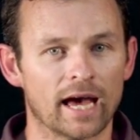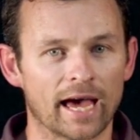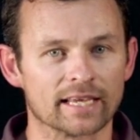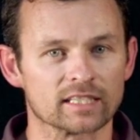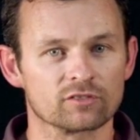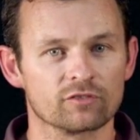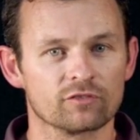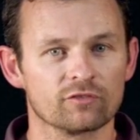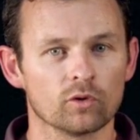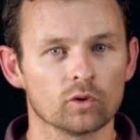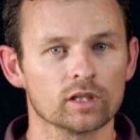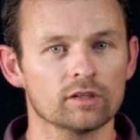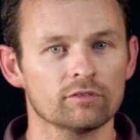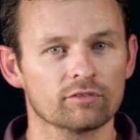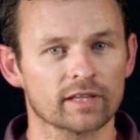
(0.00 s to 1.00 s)
has
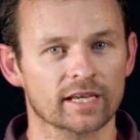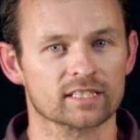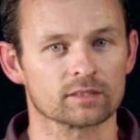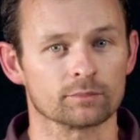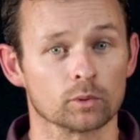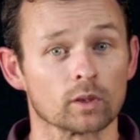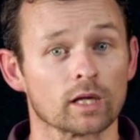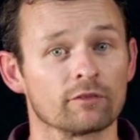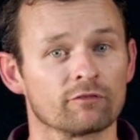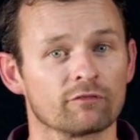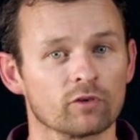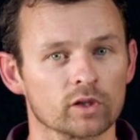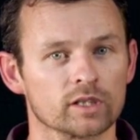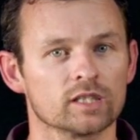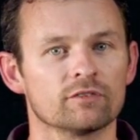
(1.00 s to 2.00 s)
fully flexible and
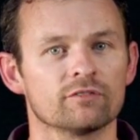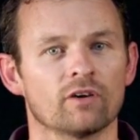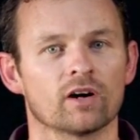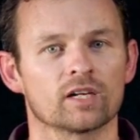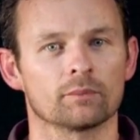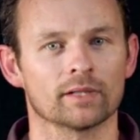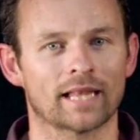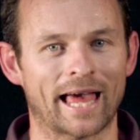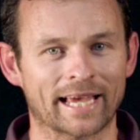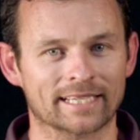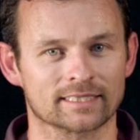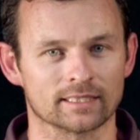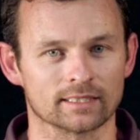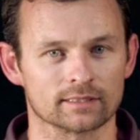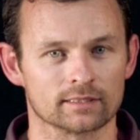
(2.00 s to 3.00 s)
fully definable
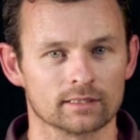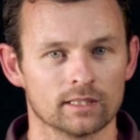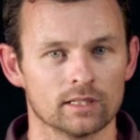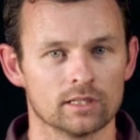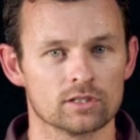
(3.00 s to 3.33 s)
axes.